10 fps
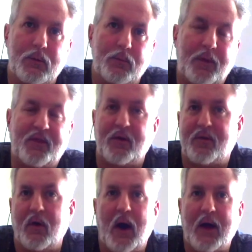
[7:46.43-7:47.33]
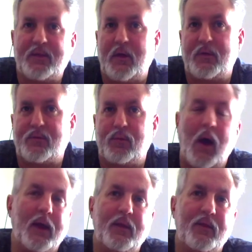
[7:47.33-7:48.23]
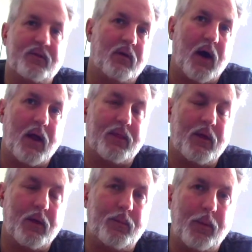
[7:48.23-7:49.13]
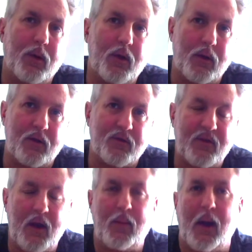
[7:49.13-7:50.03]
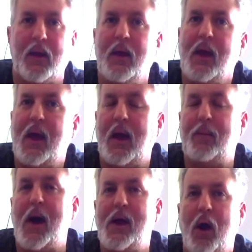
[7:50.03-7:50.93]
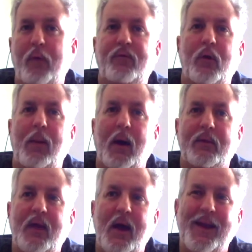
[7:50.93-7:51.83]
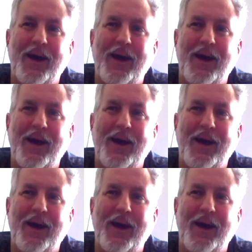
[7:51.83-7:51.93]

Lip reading: but there's a lot that's right, and there's a lot that people don't understand about it. Am I hopeful about that?